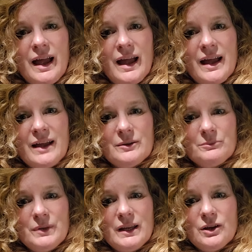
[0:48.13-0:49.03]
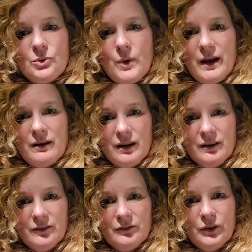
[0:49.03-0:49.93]
and being aware
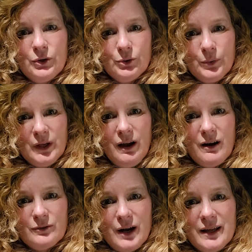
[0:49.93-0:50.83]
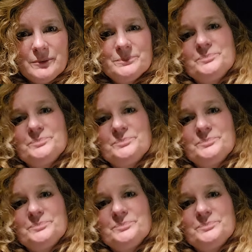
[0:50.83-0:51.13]
of who we are, right?